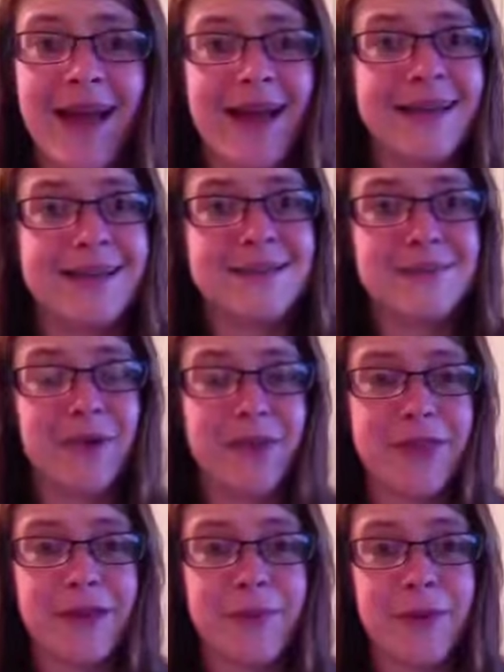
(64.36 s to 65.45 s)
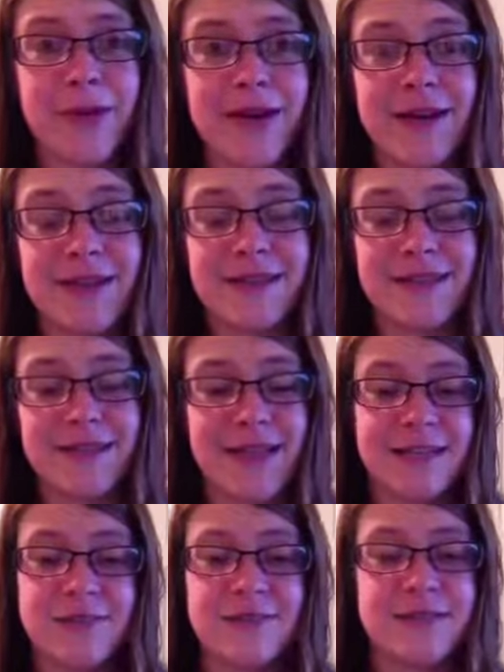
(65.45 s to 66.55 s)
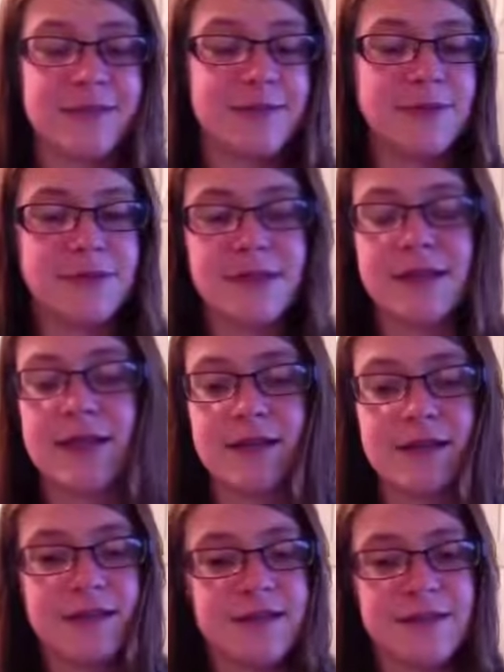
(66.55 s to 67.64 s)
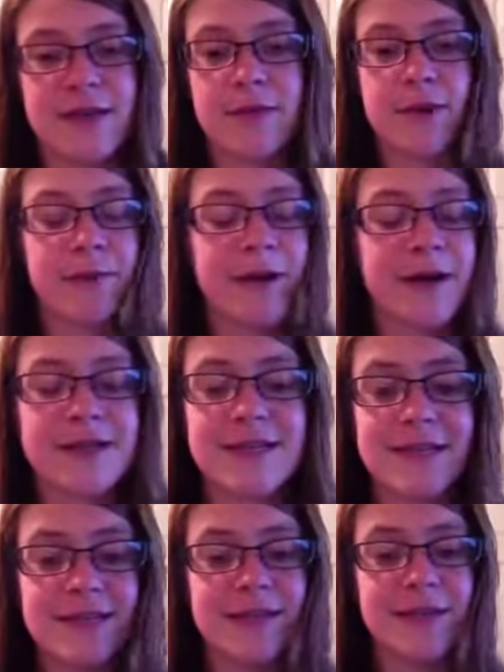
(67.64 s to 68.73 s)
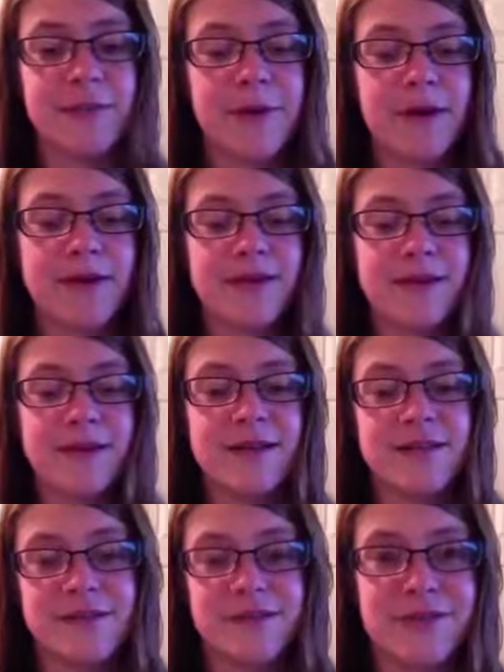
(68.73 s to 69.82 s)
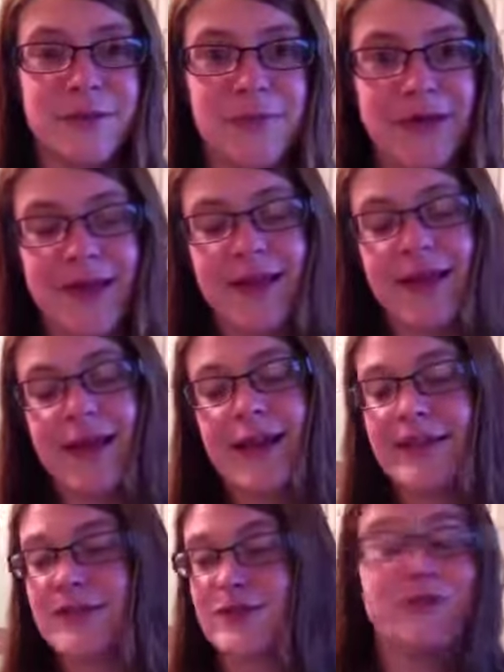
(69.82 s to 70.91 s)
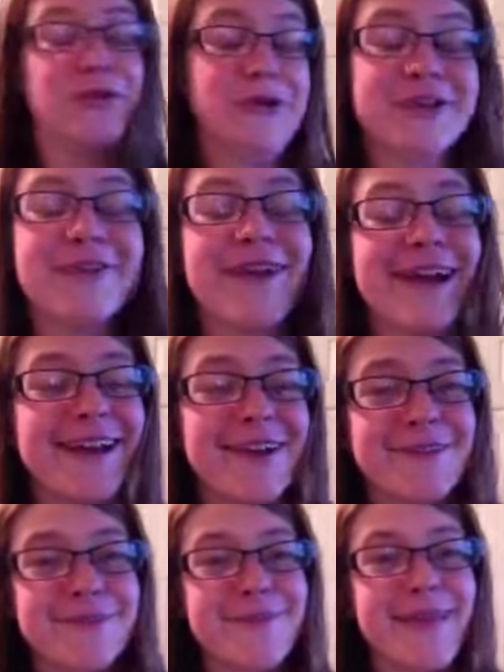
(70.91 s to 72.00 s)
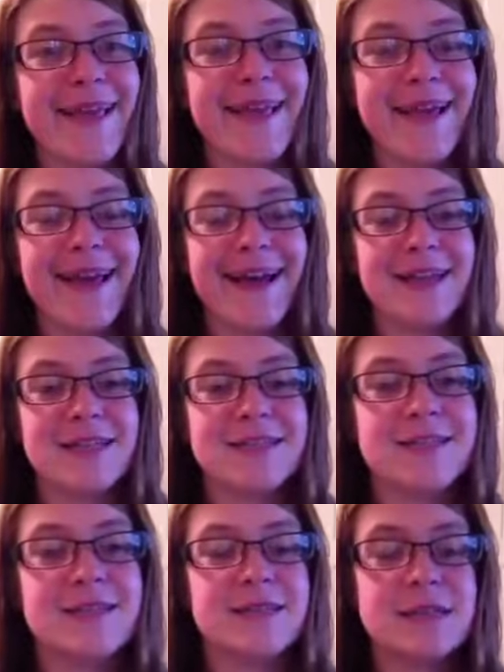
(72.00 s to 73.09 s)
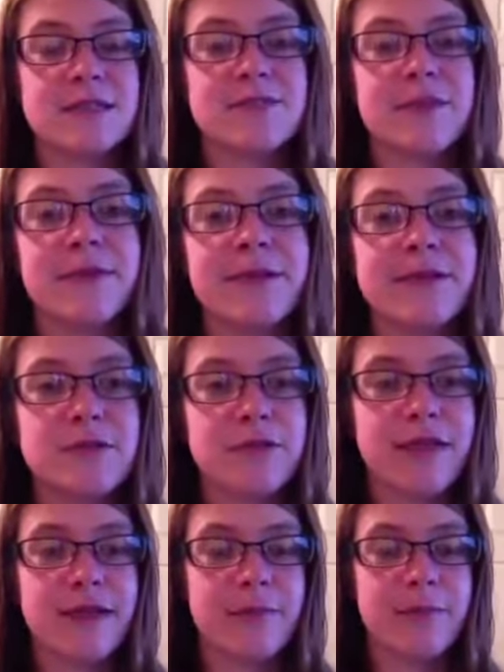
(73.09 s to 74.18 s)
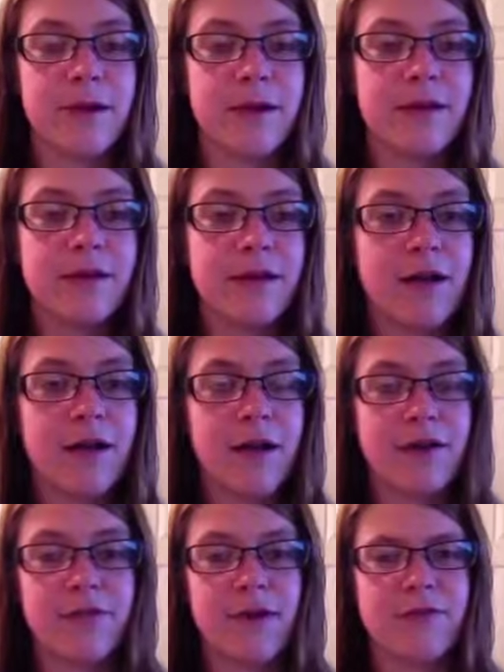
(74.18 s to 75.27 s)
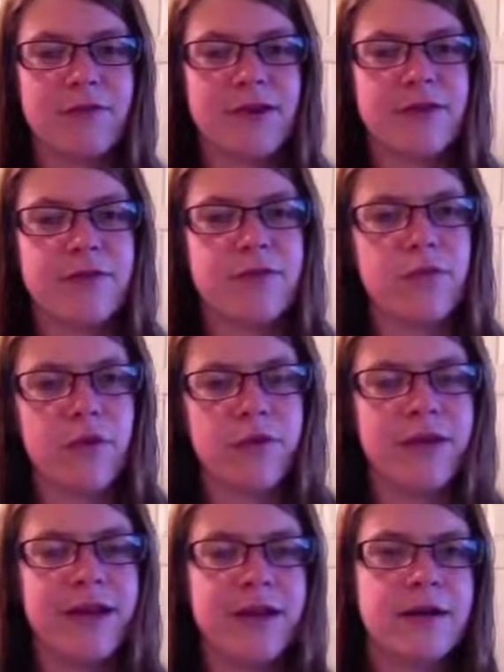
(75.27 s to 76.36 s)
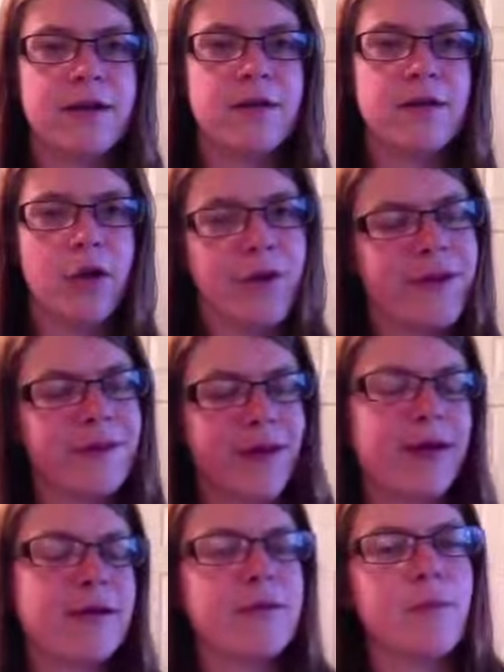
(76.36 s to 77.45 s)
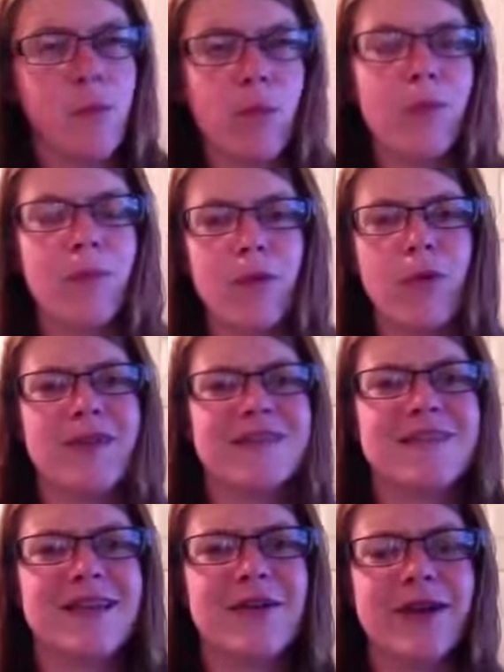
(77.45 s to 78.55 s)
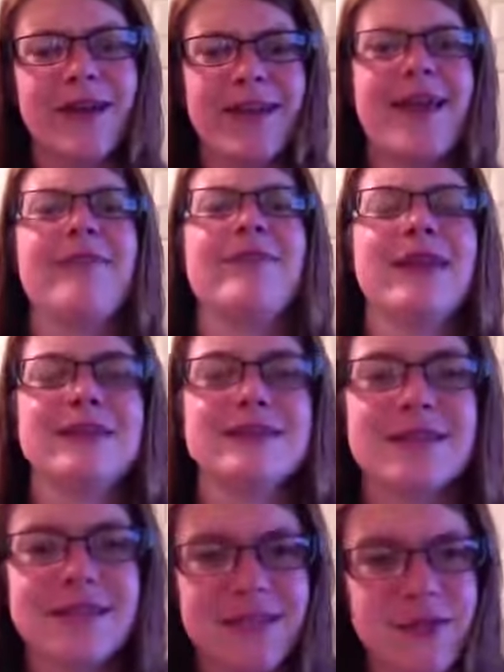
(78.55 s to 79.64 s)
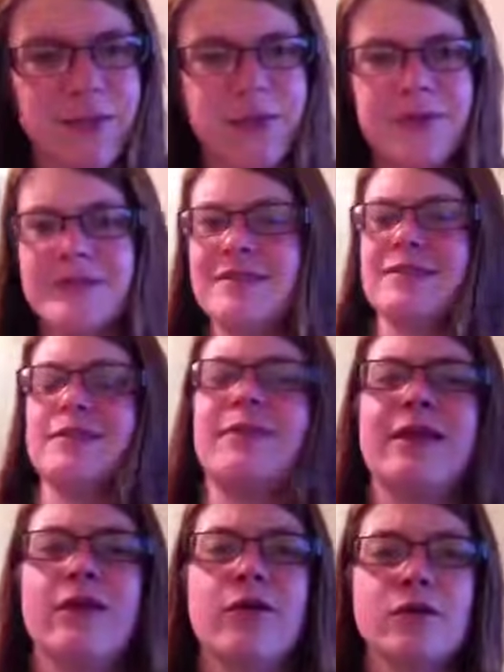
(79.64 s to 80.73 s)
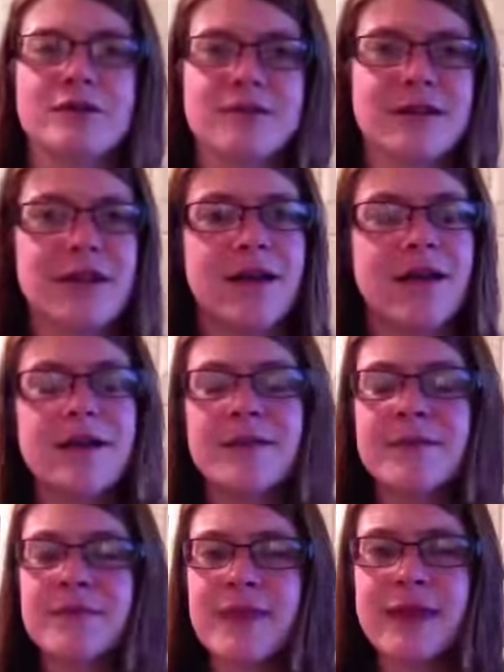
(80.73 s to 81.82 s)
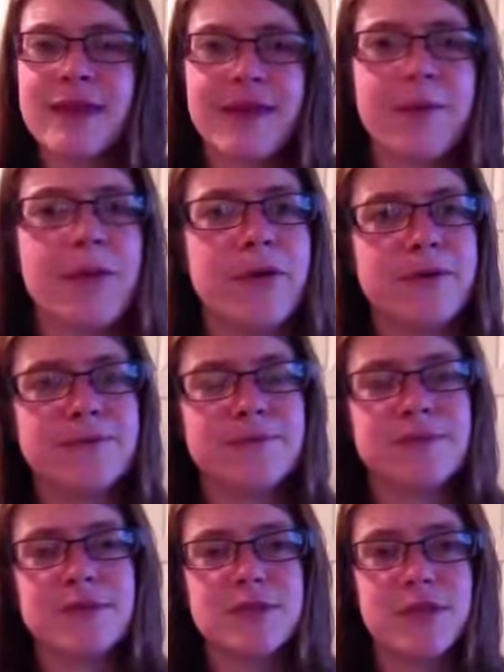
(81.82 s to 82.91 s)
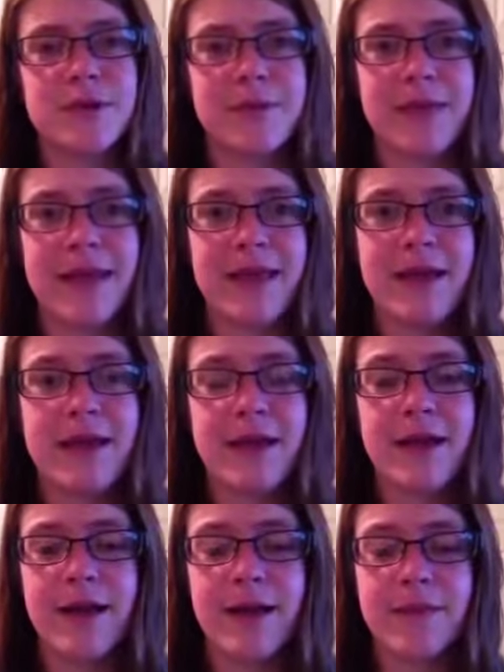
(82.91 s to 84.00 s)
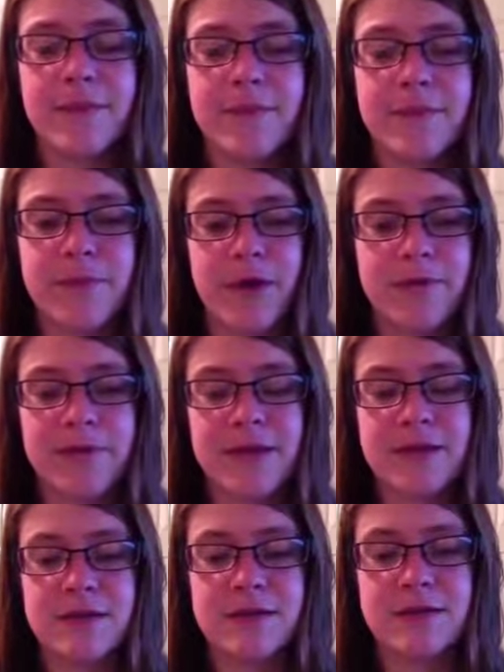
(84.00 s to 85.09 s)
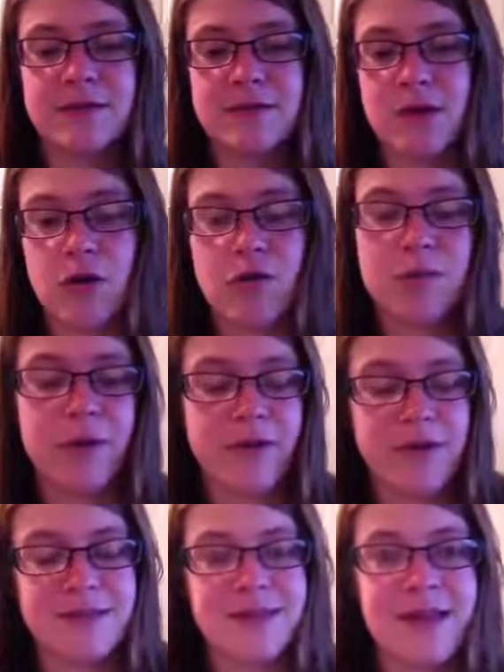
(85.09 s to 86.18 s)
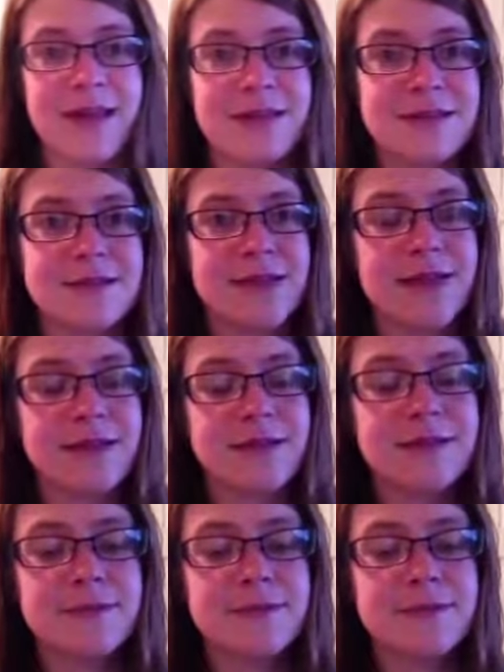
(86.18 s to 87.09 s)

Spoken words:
And my third point is actually really similar to the second one about identity, but it's just so big. God really loves me, and it's such a fundamental thing, but I've really grown in knowing that more and more this year. And again, that's a continual process and something God's going to keep on showing me. But I've made a lot of progress in that this year.